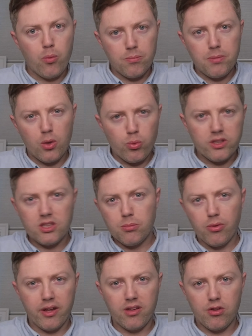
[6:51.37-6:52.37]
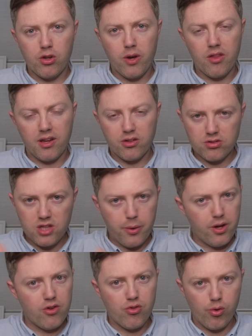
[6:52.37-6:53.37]
would be a reasonable thing to do, I think. Just go
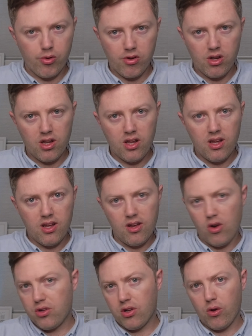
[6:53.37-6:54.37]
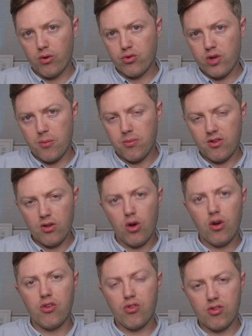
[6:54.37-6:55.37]
100 on your long trips, not
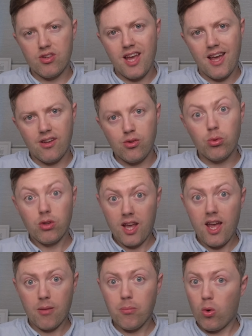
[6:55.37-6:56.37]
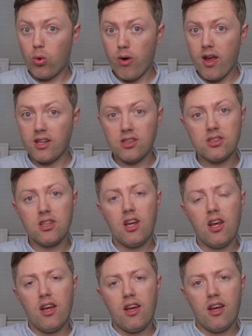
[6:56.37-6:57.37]
110. You'll get more range.
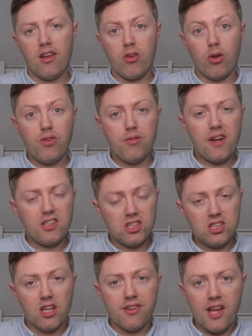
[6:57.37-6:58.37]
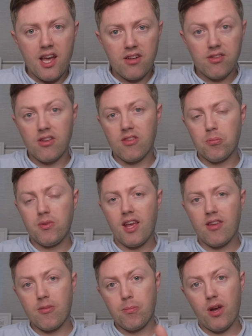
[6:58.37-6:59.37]
So if you've actually done that and done some
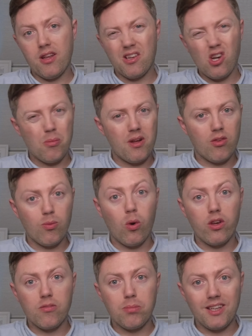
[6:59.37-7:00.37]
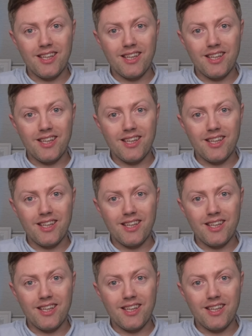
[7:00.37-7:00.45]
tests, put in the comments what you've been